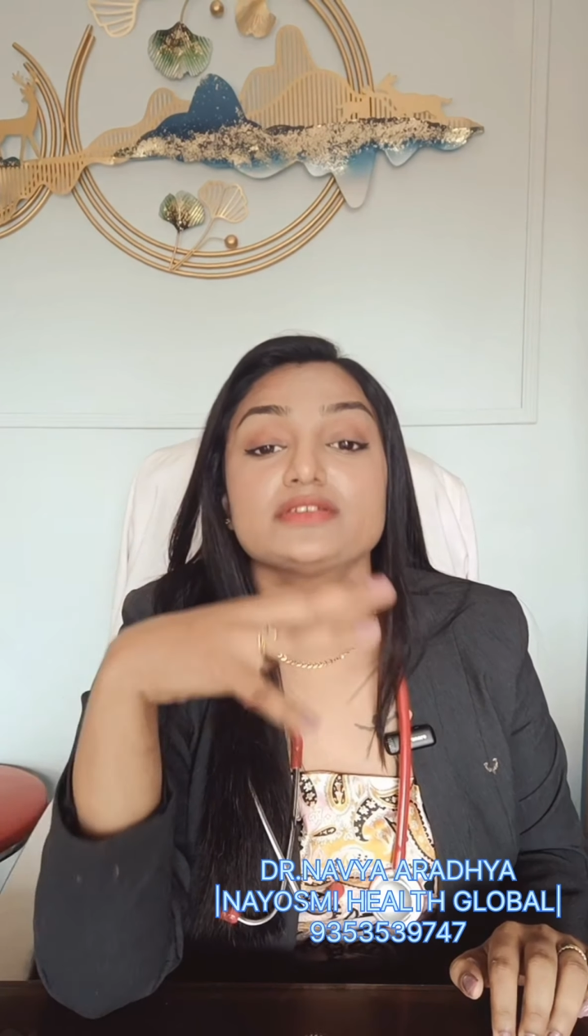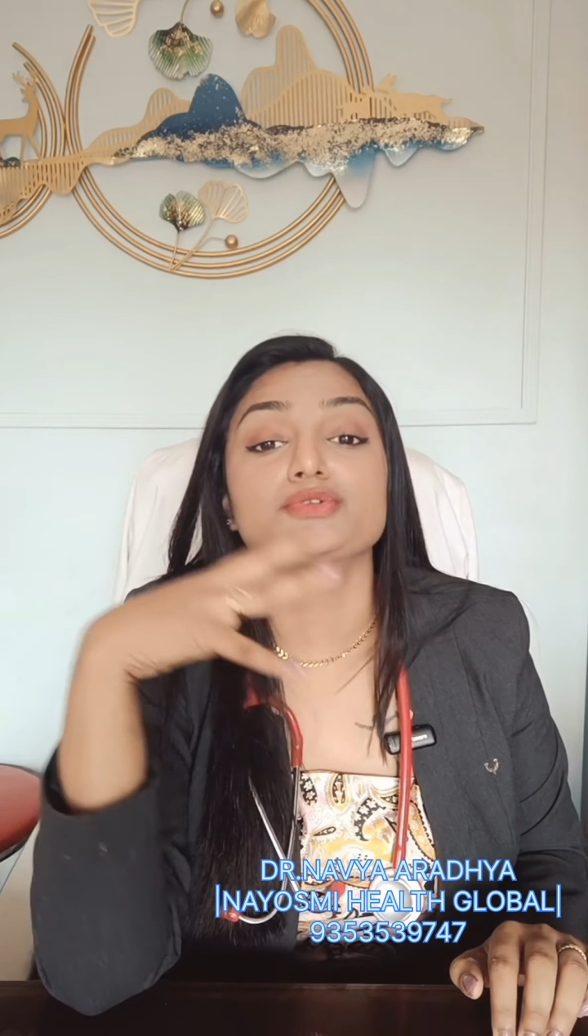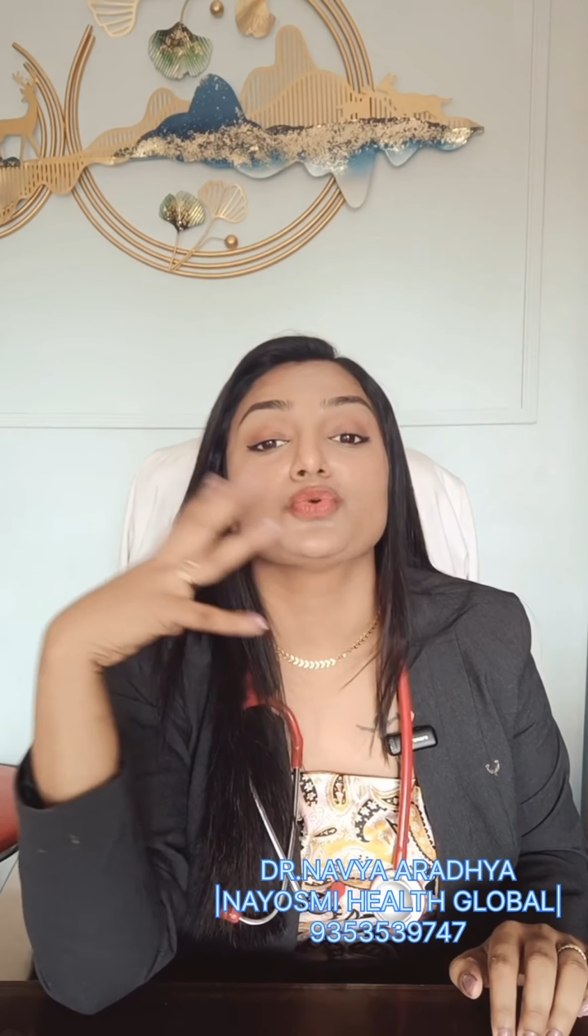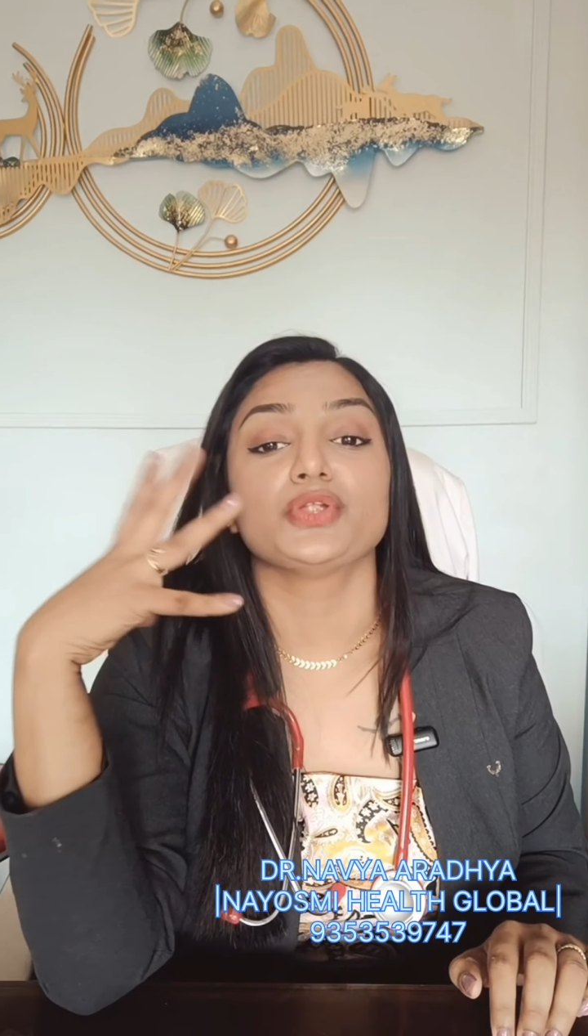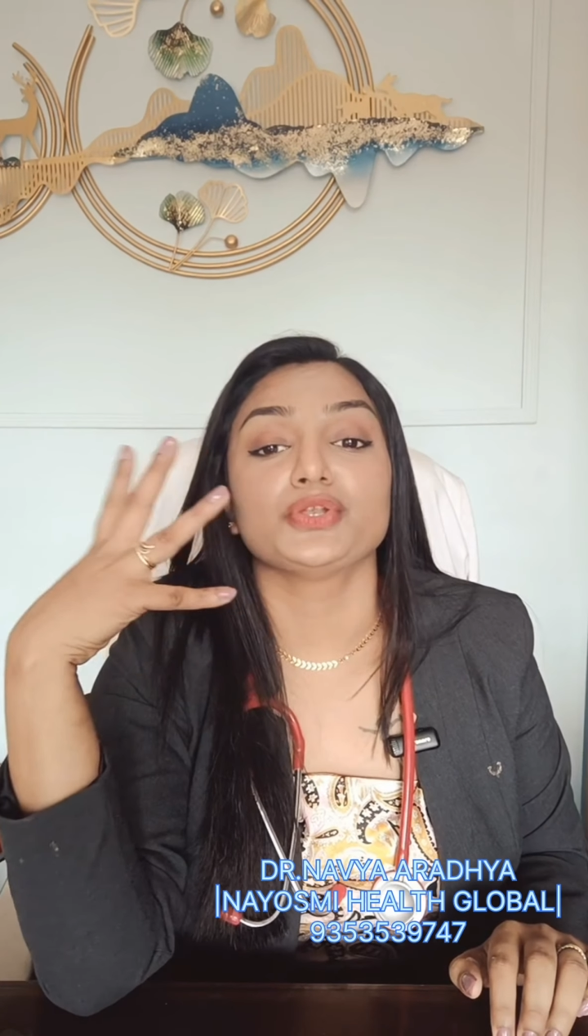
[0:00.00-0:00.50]

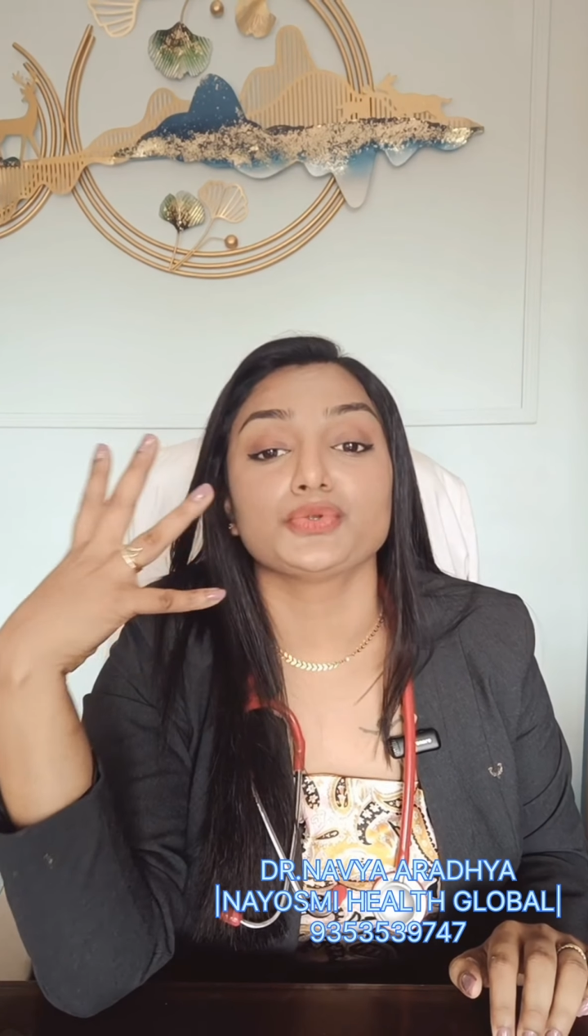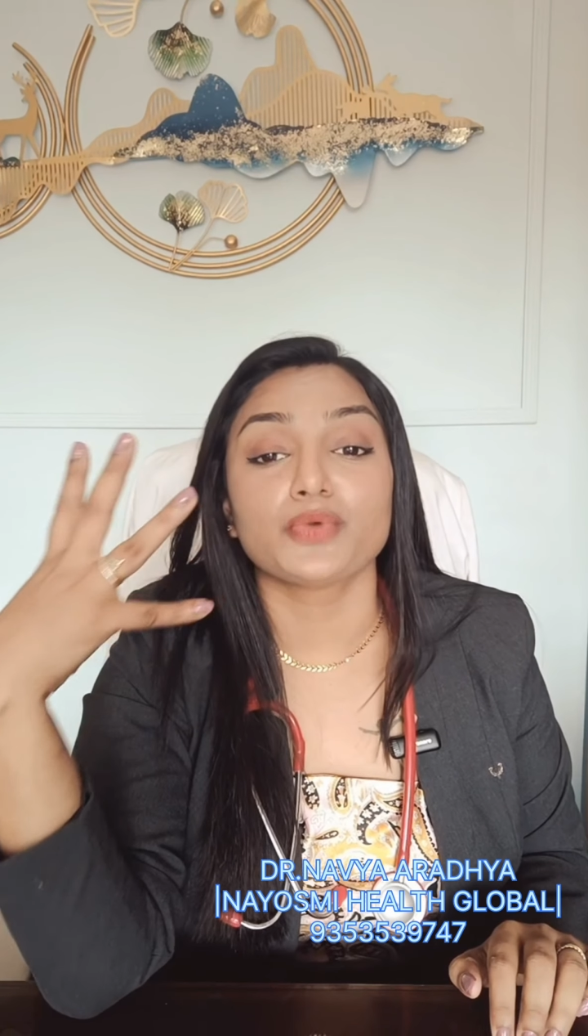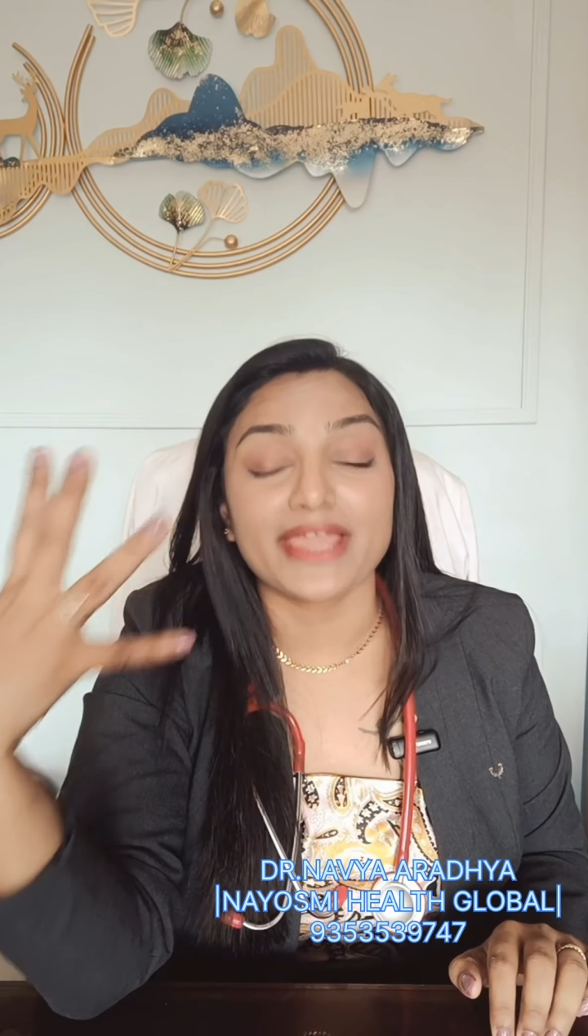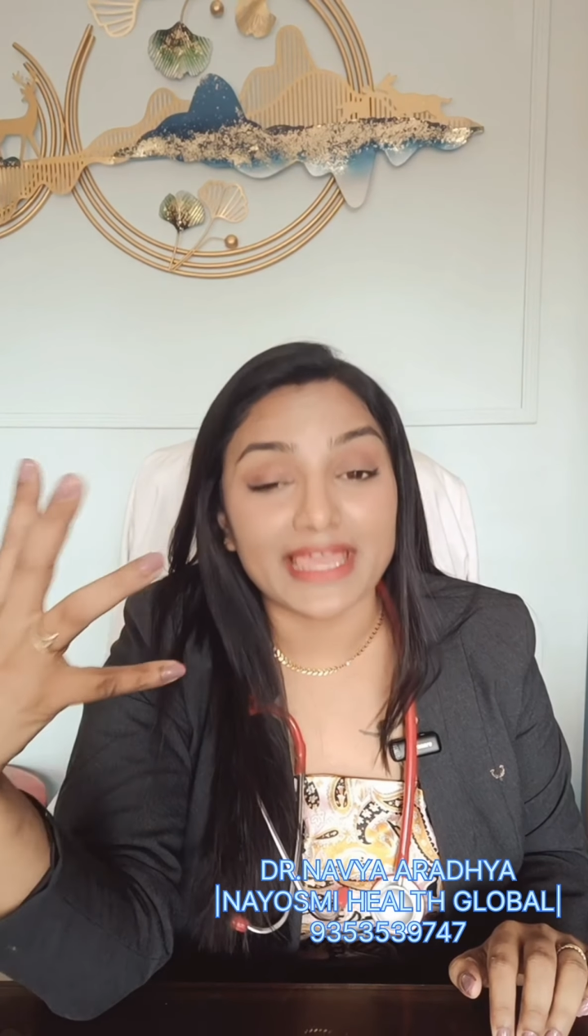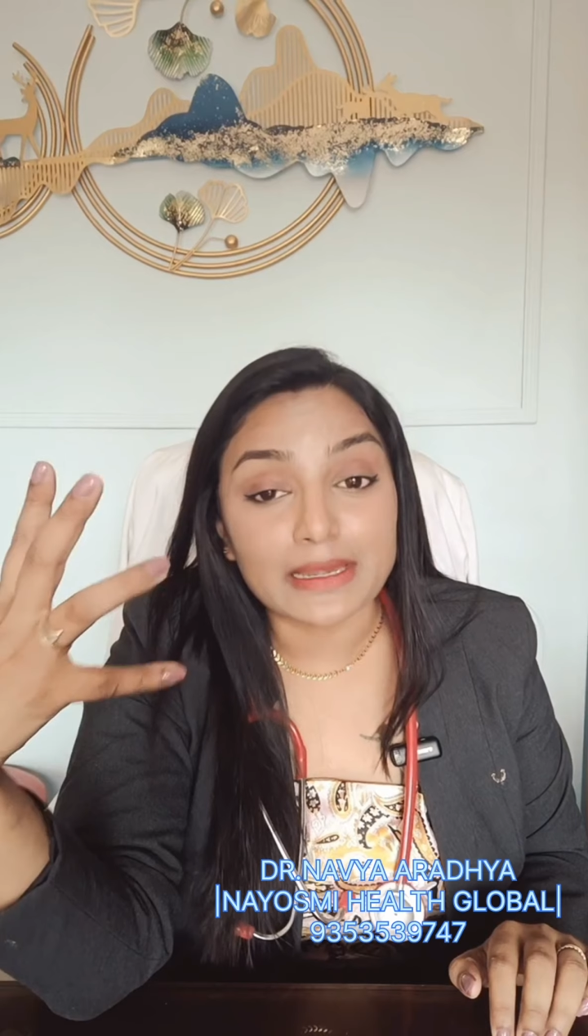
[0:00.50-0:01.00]
is going to
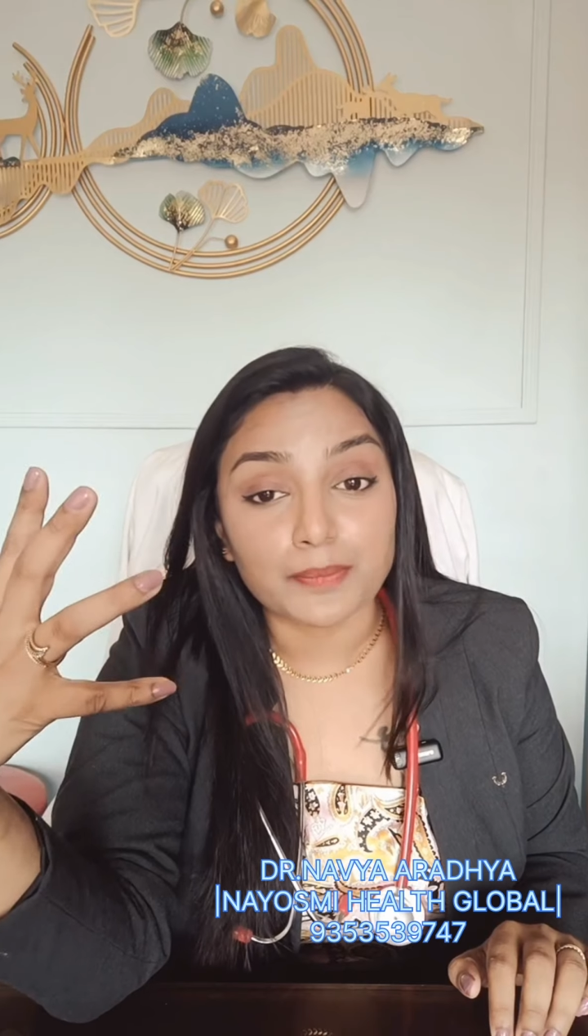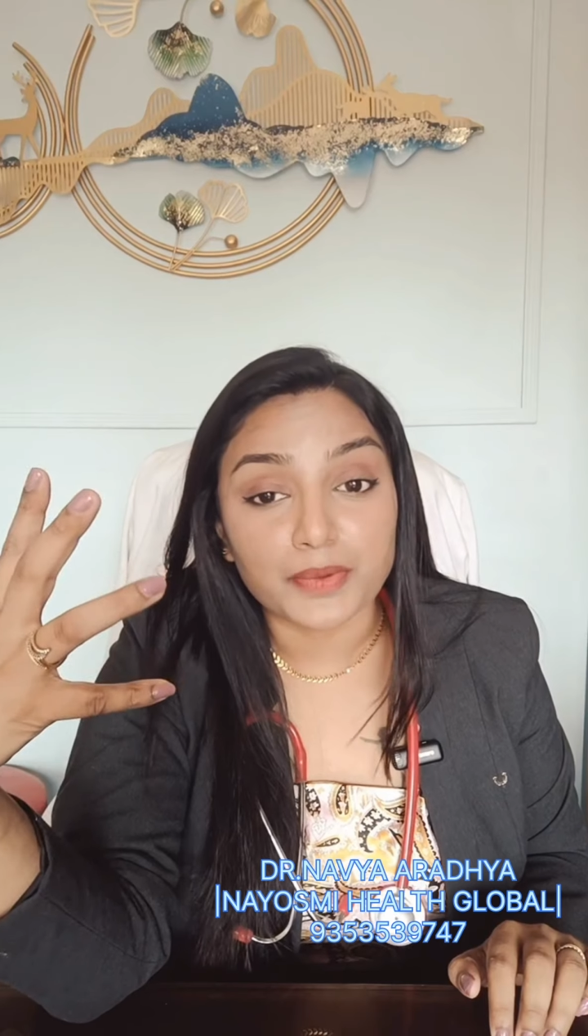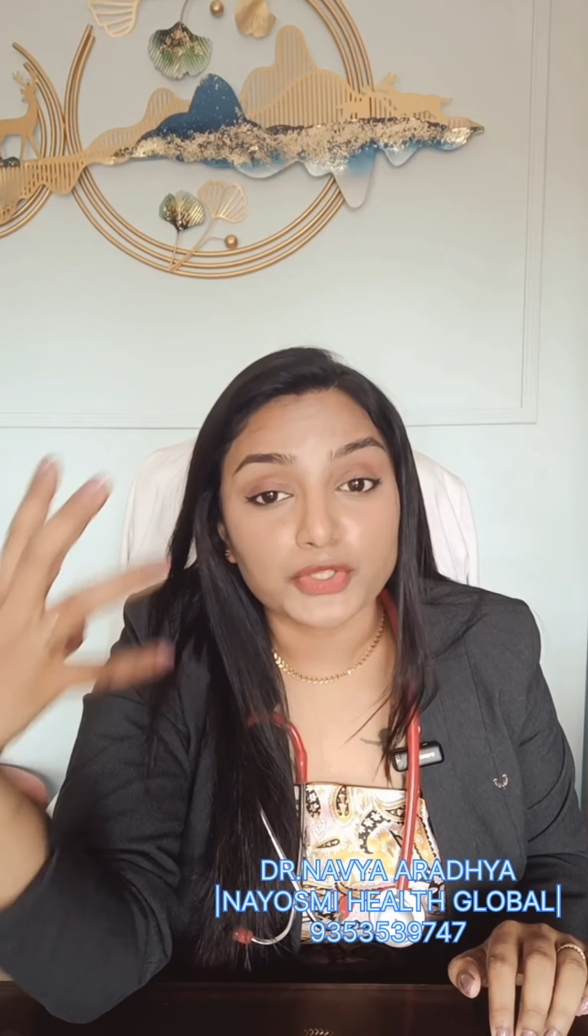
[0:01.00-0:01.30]
help